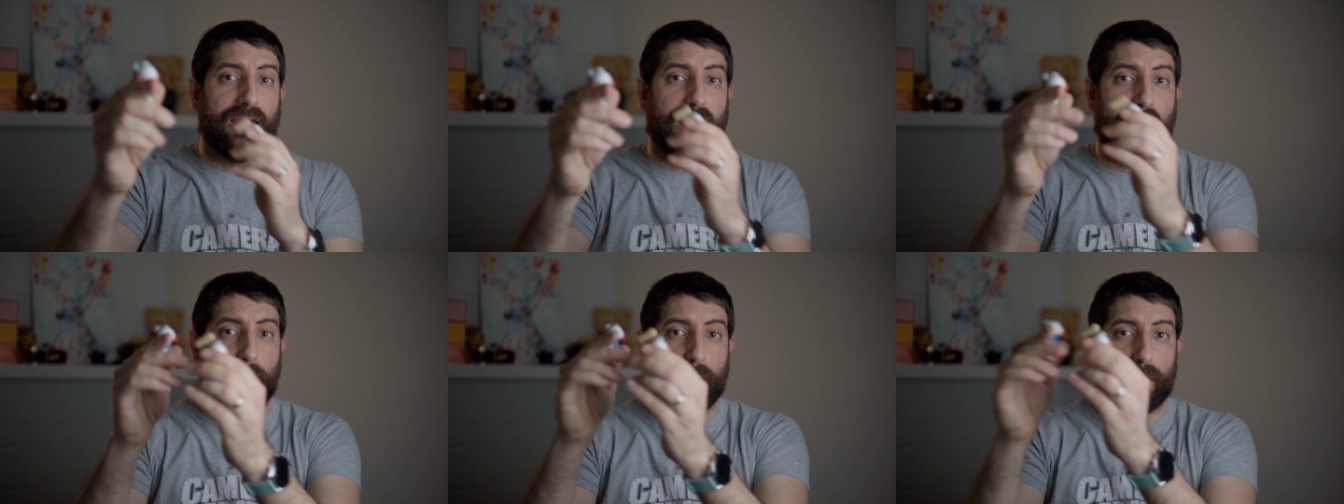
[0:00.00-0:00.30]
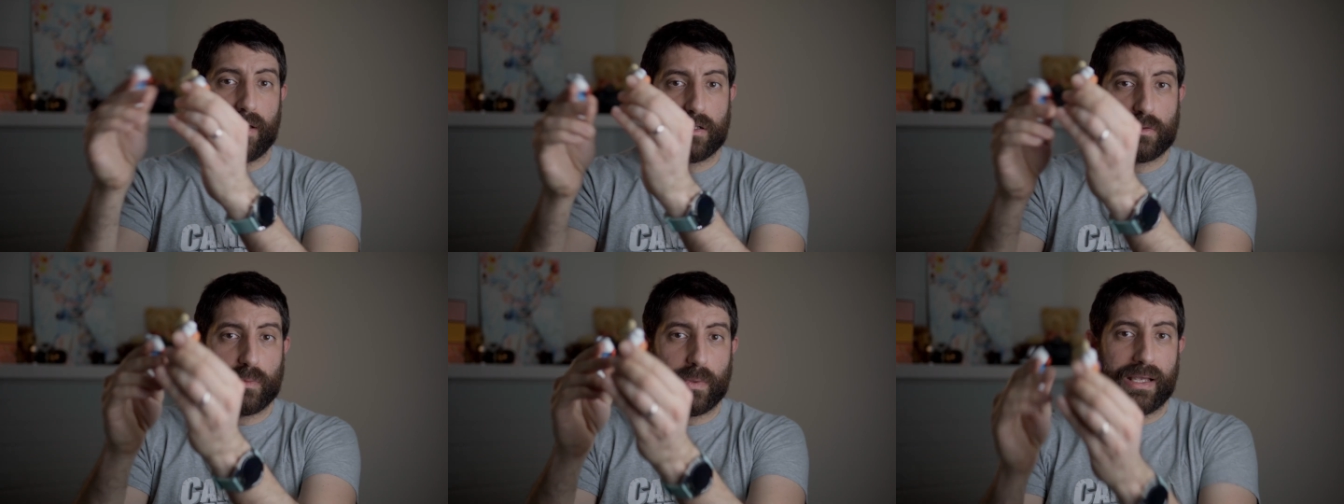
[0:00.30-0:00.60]
And
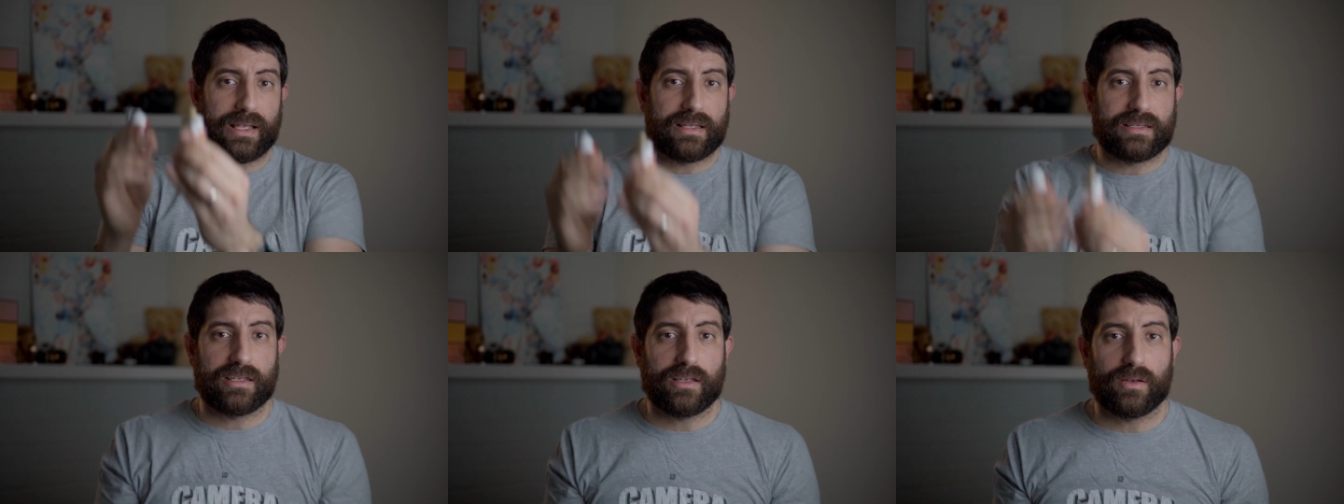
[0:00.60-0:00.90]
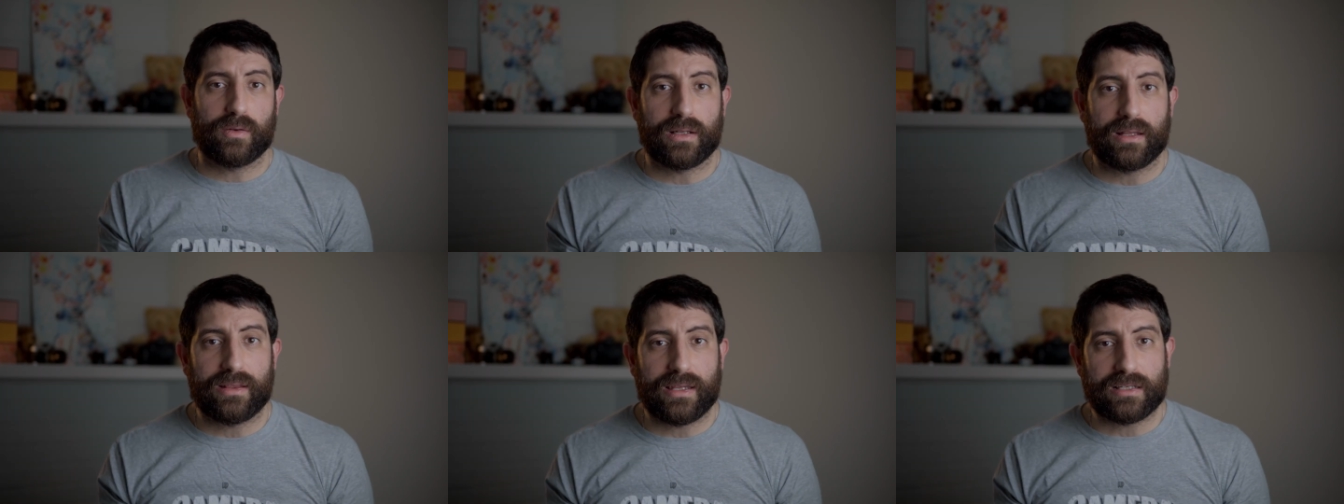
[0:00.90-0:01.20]
because we can see
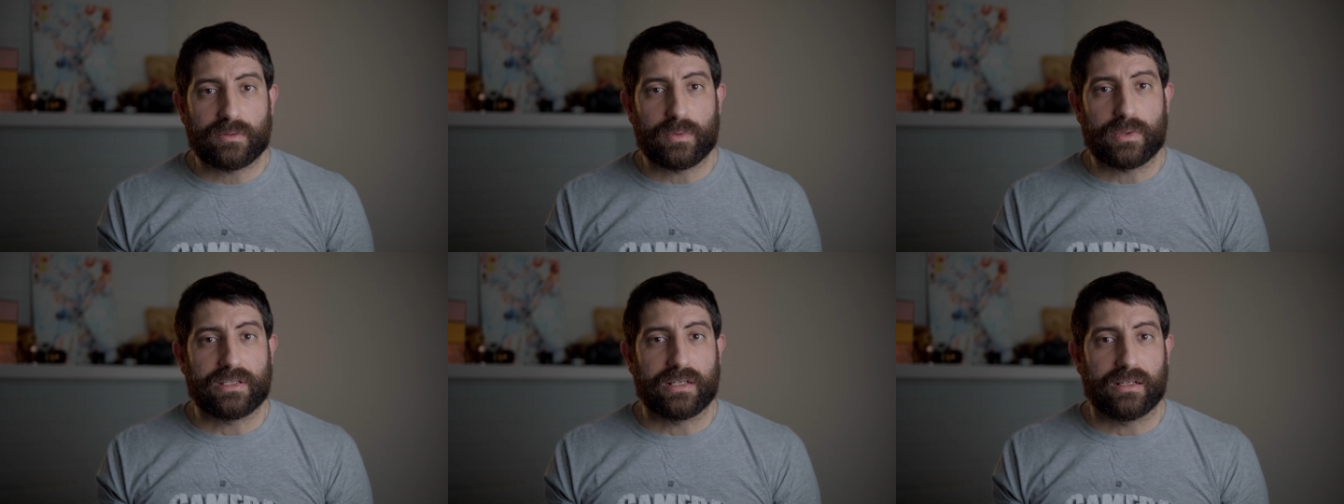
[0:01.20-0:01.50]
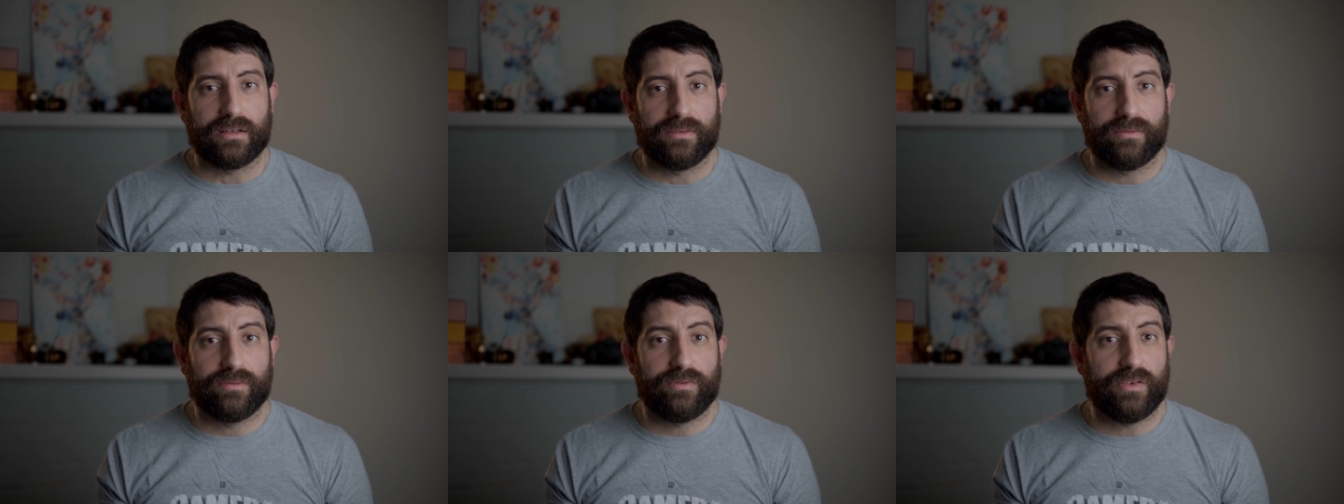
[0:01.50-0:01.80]
only things which
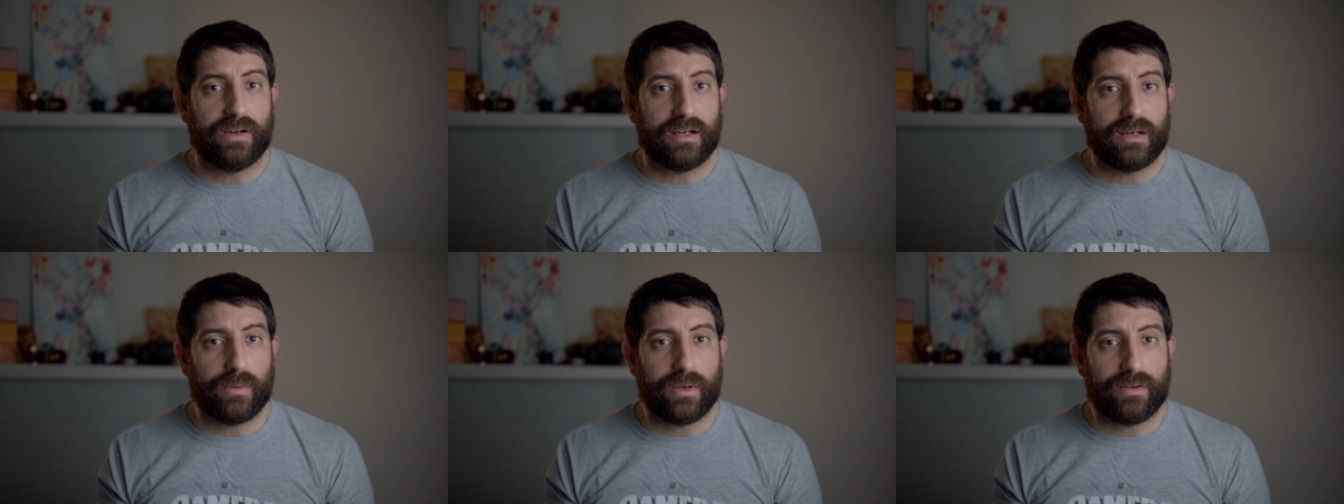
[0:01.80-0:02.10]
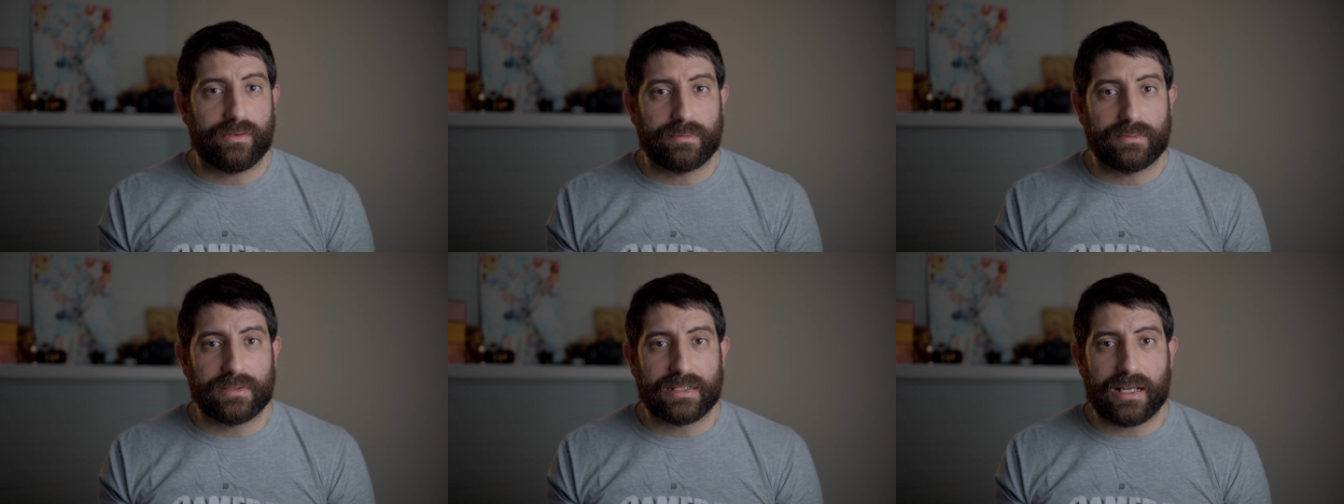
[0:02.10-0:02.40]
are far
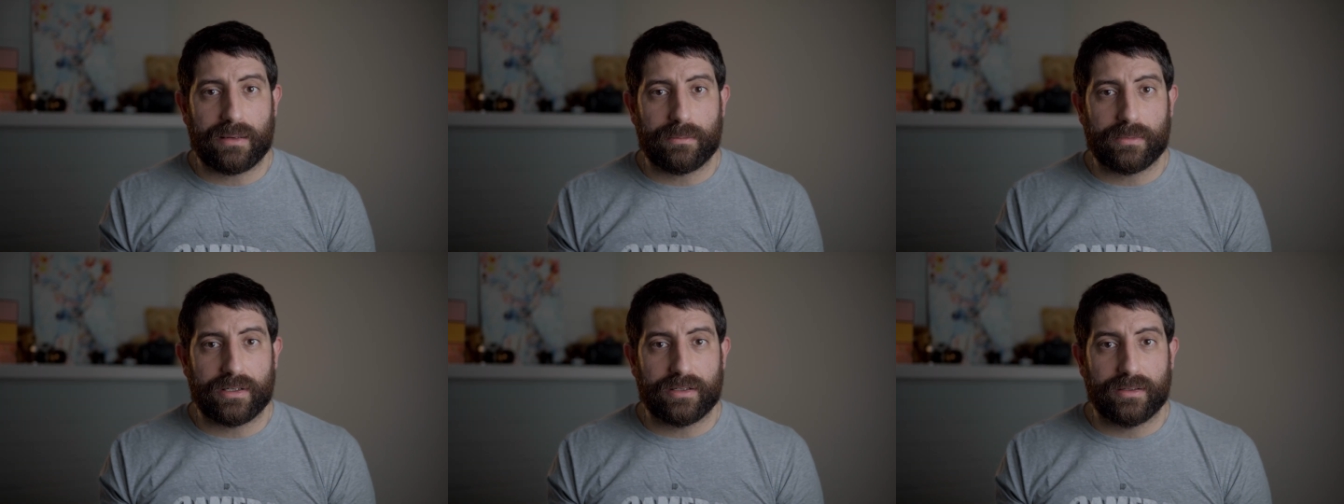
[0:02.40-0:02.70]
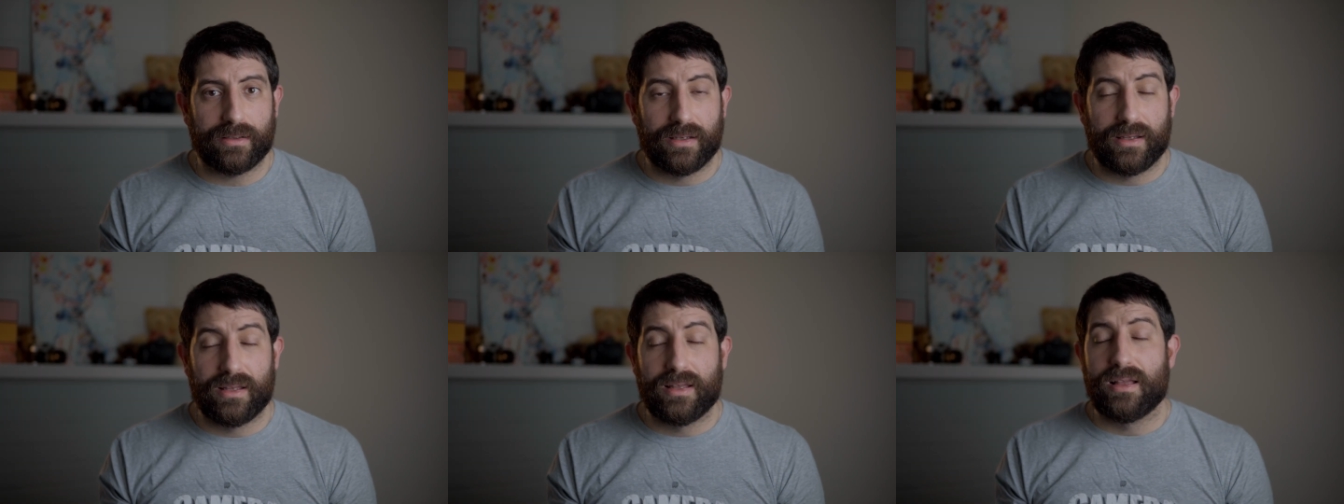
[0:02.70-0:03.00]
away from the camera,